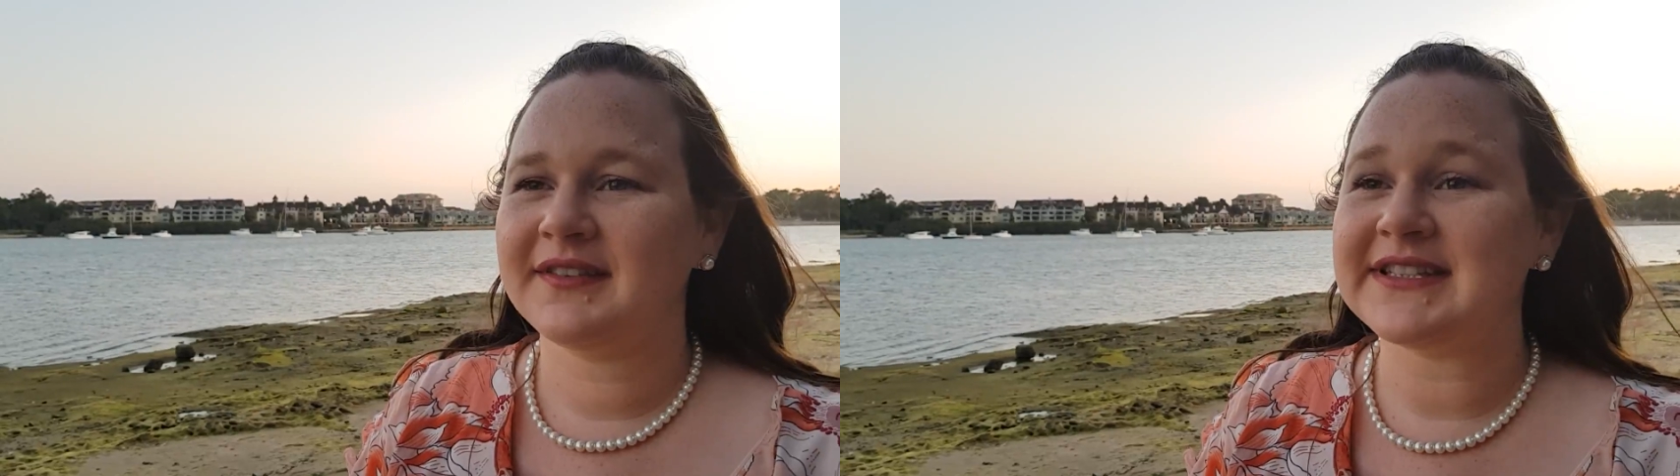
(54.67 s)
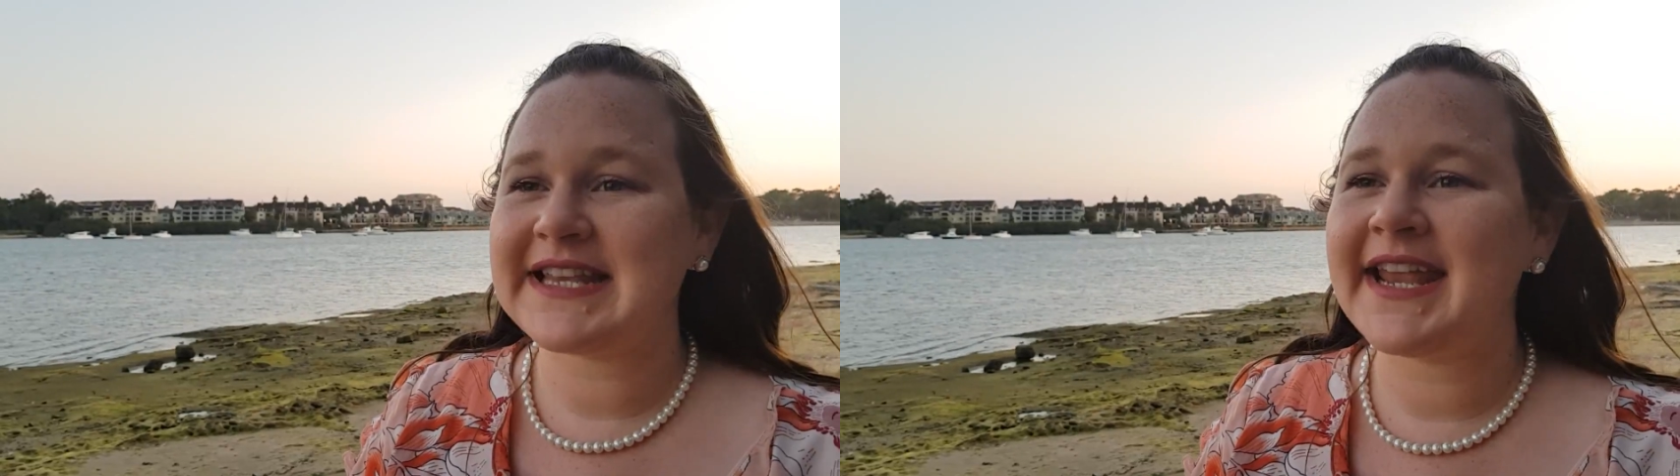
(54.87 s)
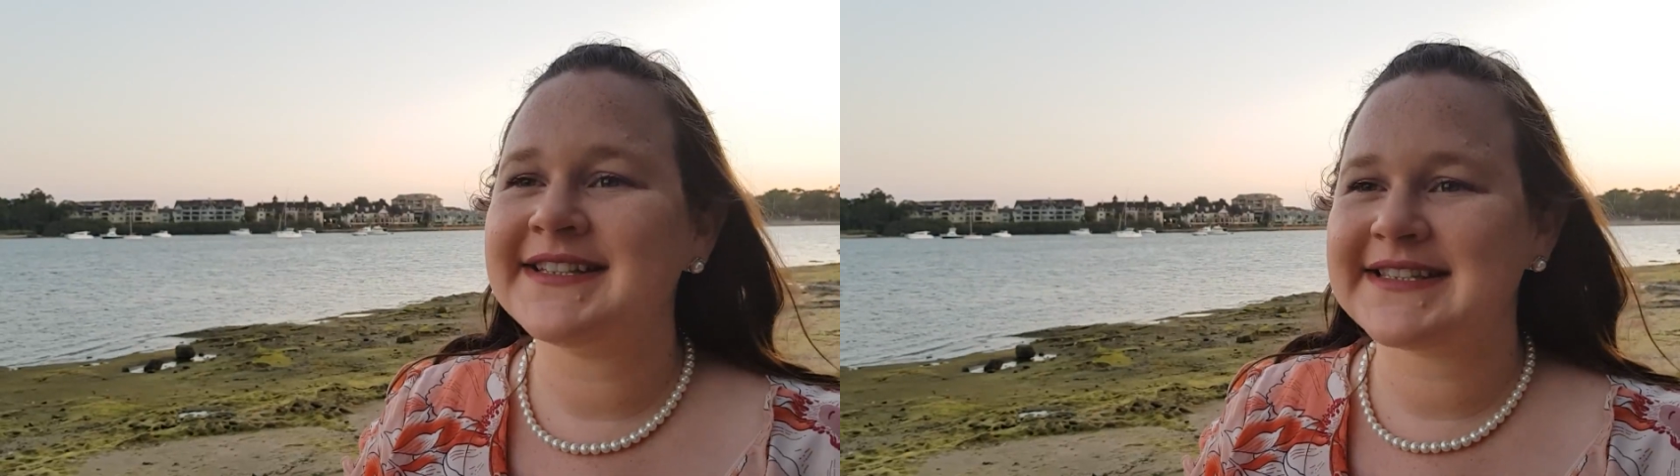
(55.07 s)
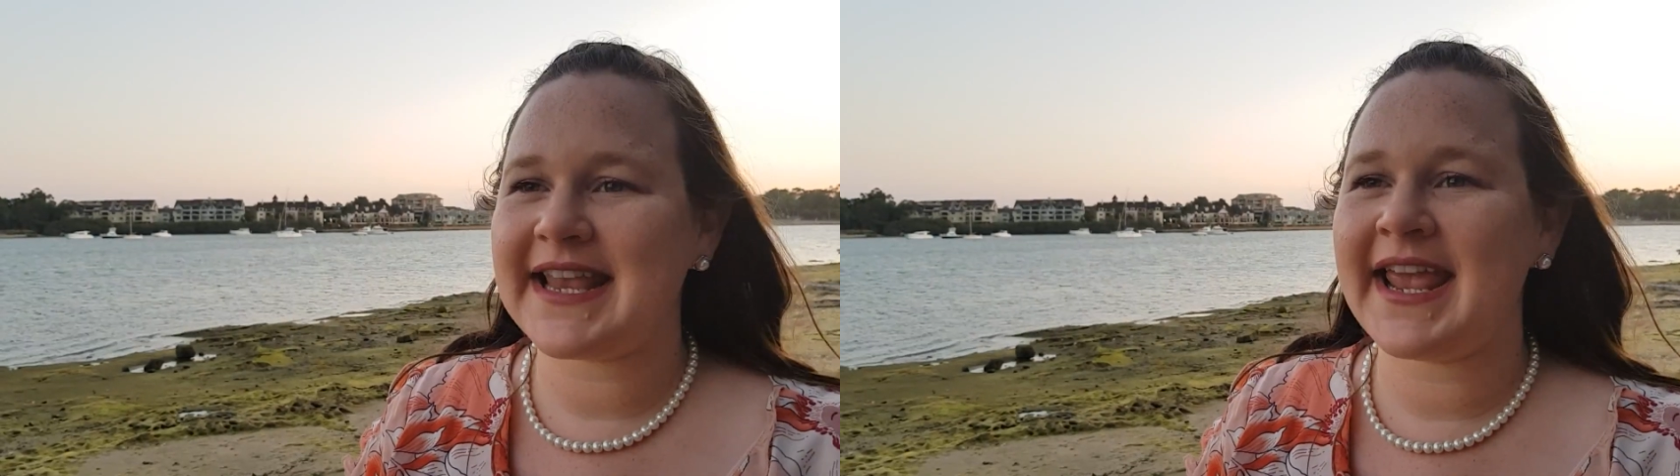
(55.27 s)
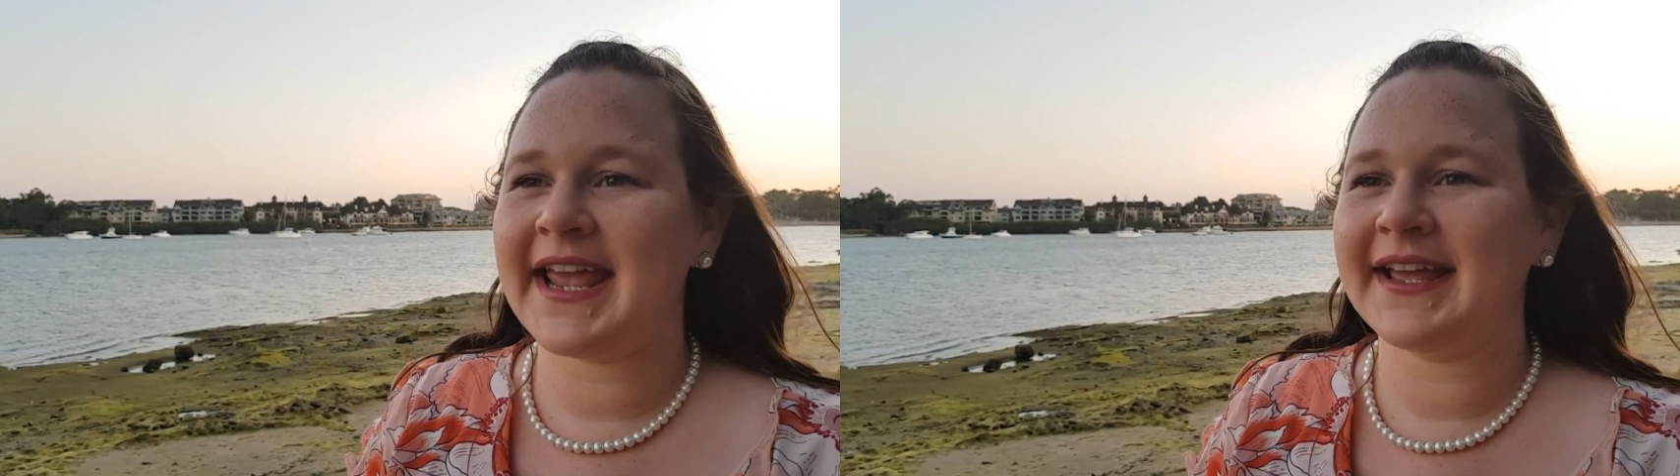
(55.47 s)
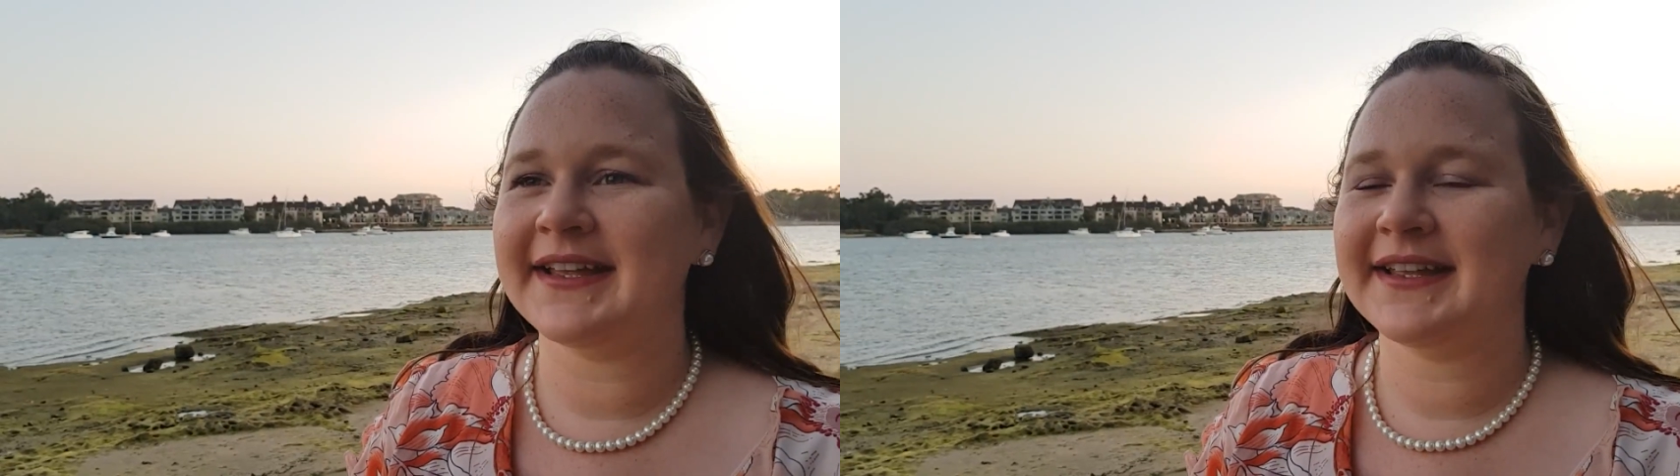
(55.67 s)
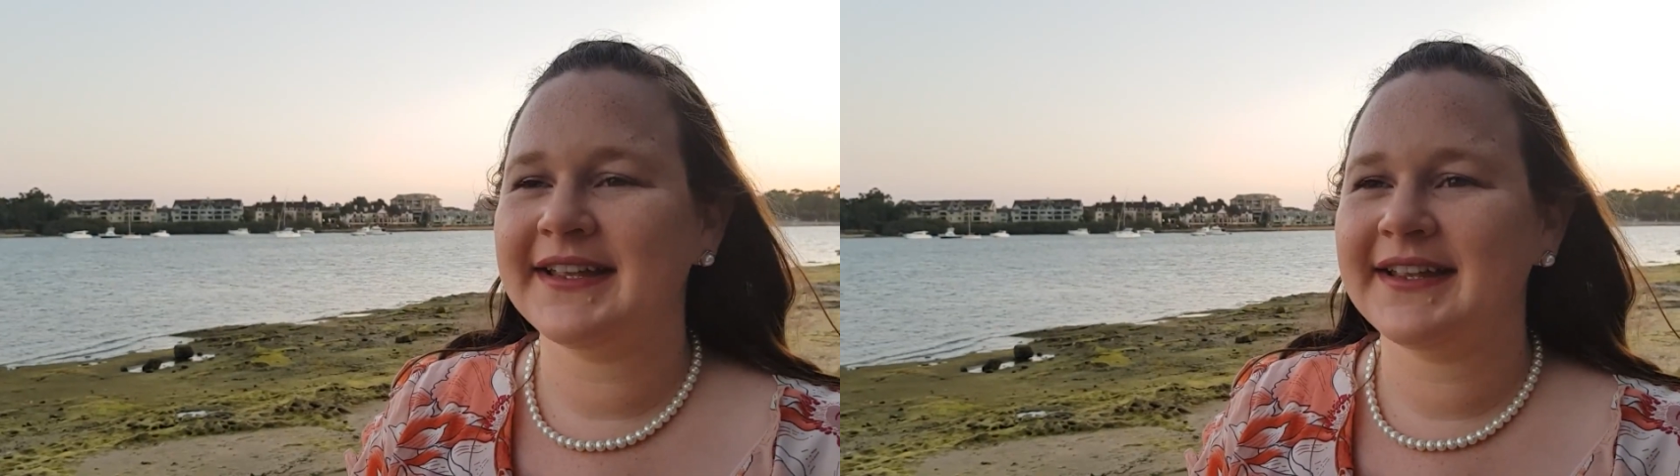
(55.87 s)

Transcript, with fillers: The tense air,